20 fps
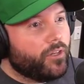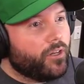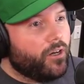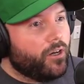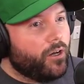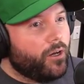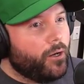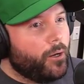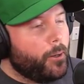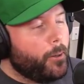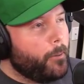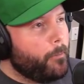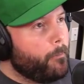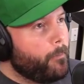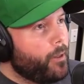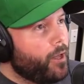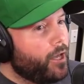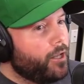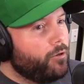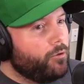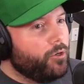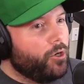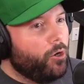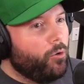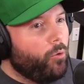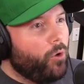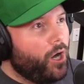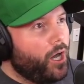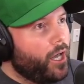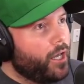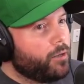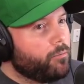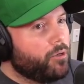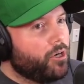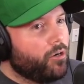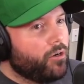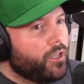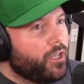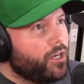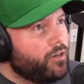I don't know why,
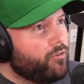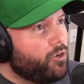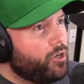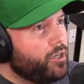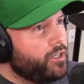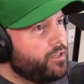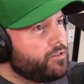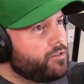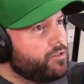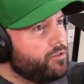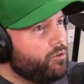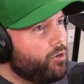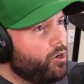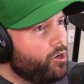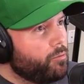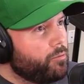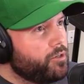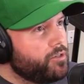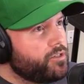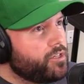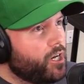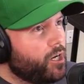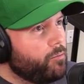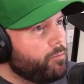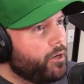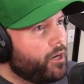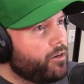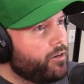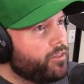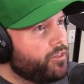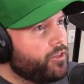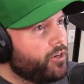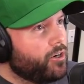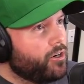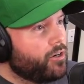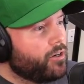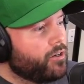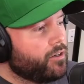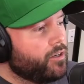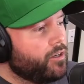but okay. I've already hit two homers. How about a
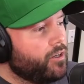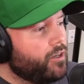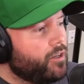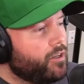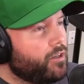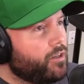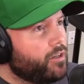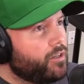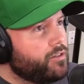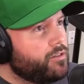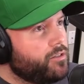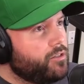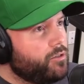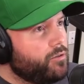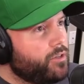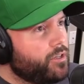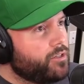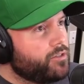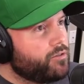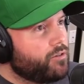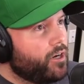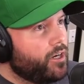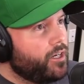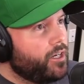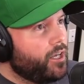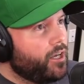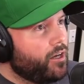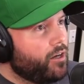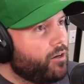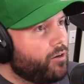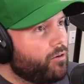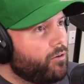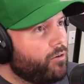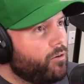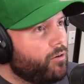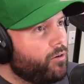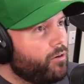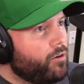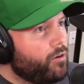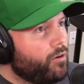third? Let's do this right now.
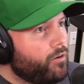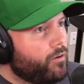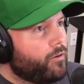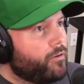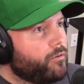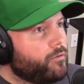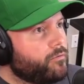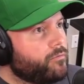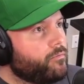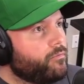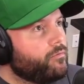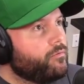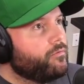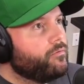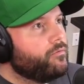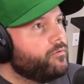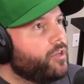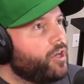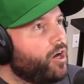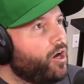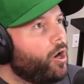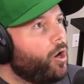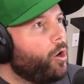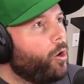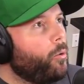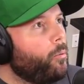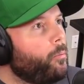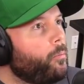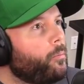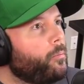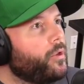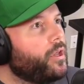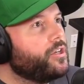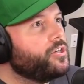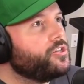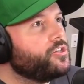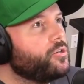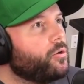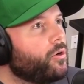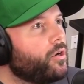No,
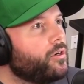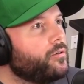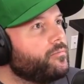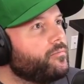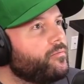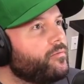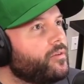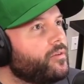that's short.